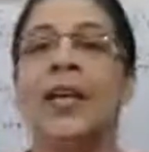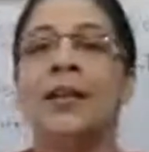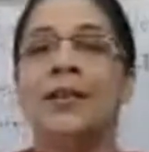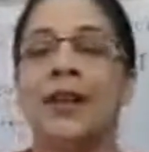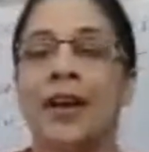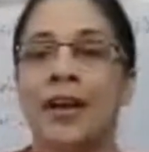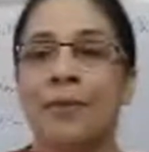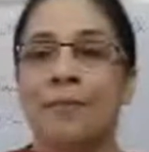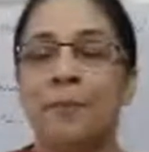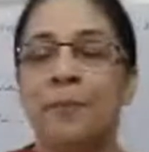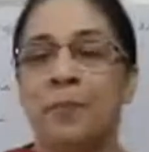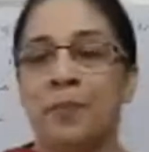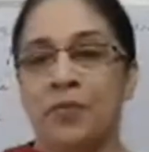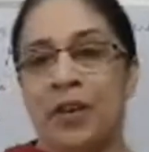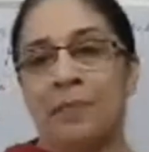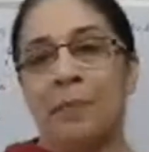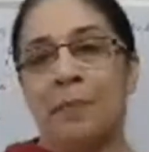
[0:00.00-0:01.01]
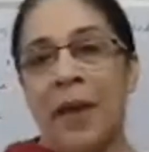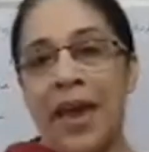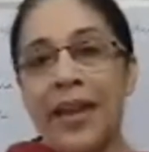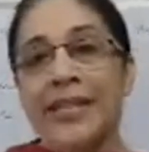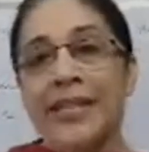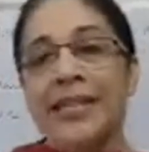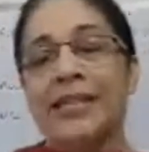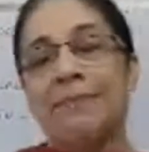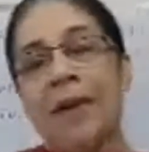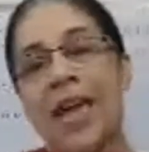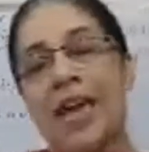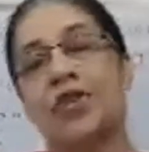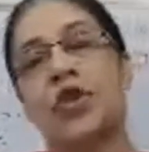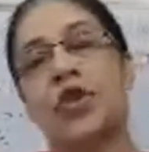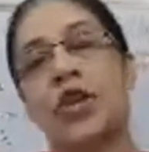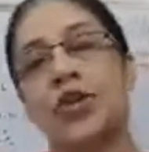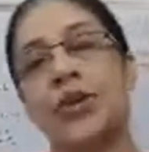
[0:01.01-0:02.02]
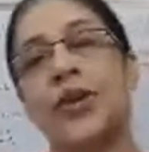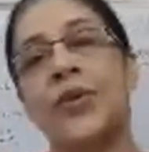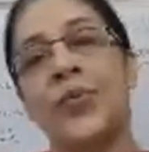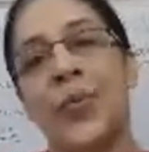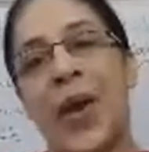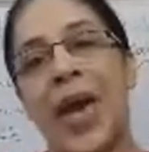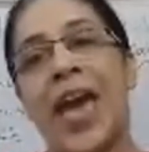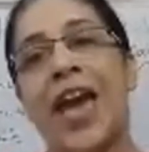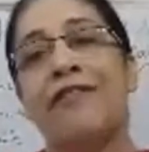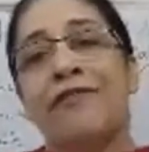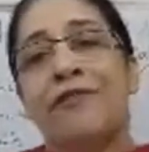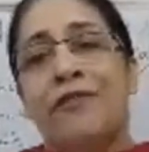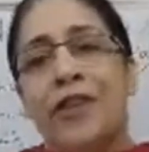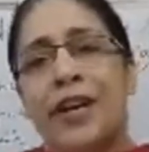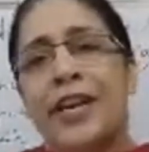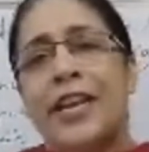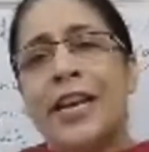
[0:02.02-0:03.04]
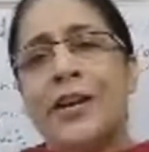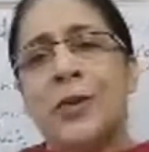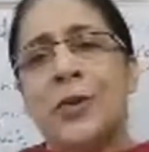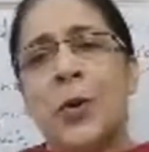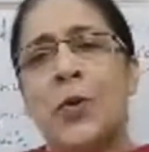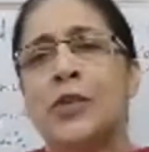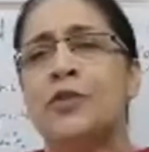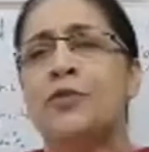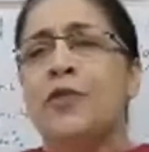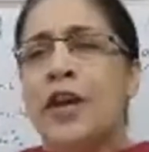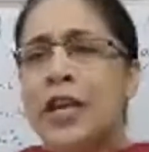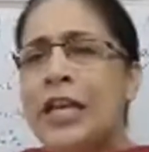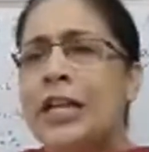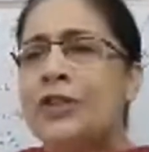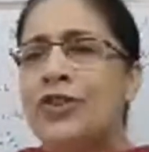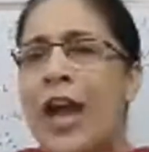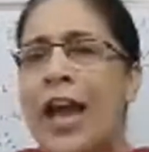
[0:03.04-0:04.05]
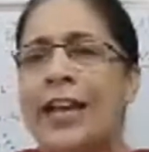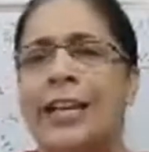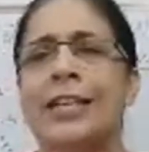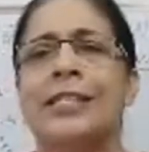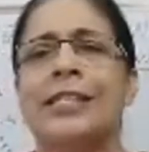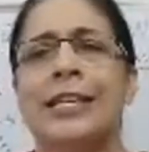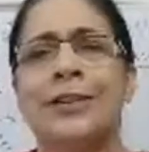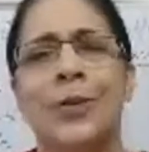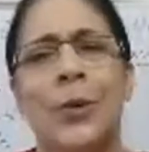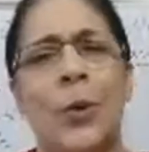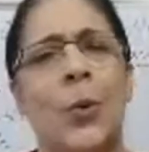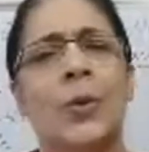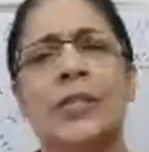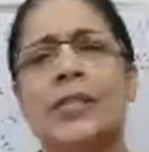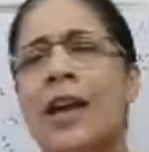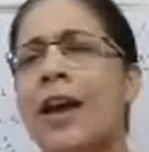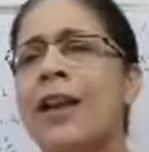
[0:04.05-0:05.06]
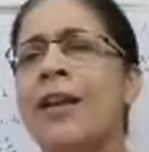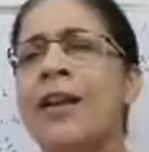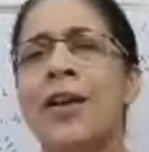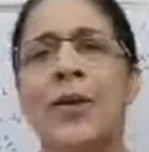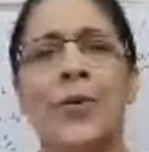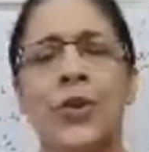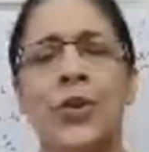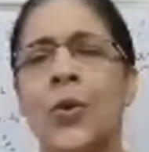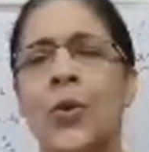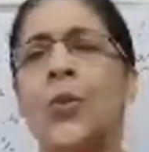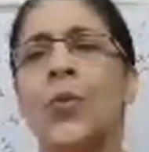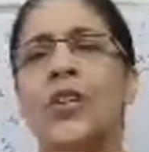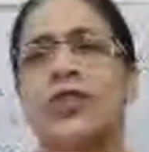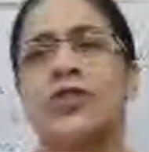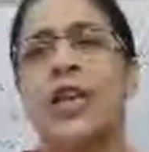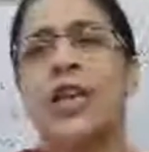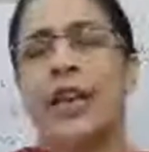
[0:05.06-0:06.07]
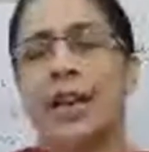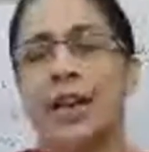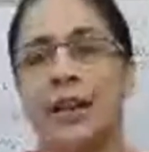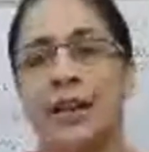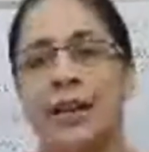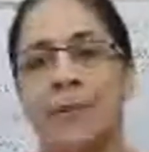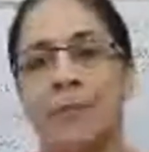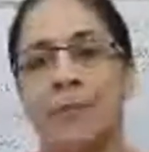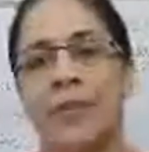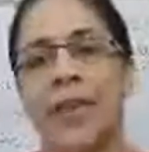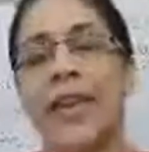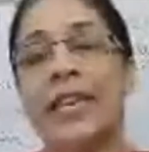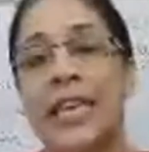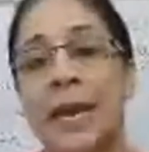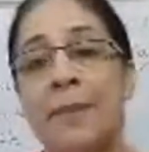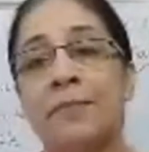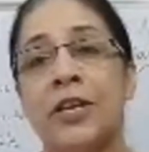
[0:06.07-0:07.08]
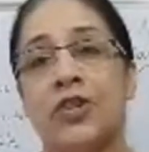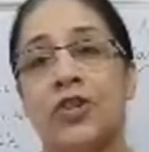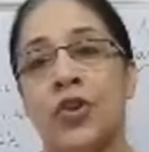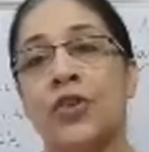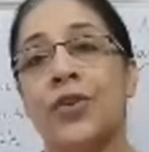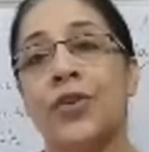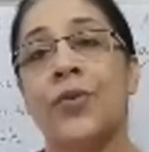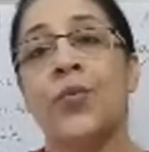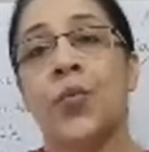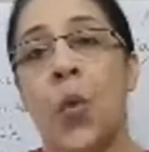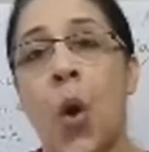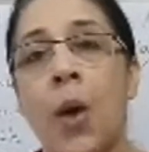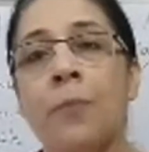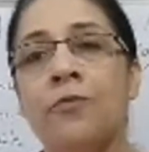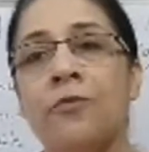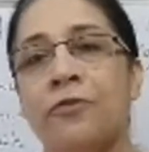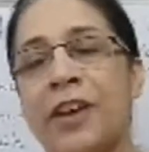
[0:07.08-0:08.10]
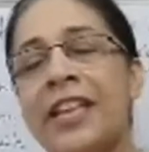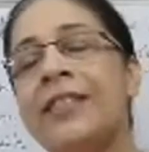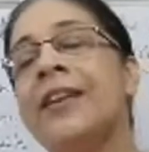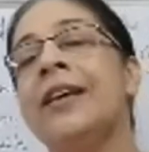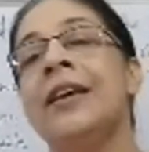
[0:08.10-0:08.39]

The parents make children wear furry clothes, furry jackets and clothes are, which they can keep the children warm with.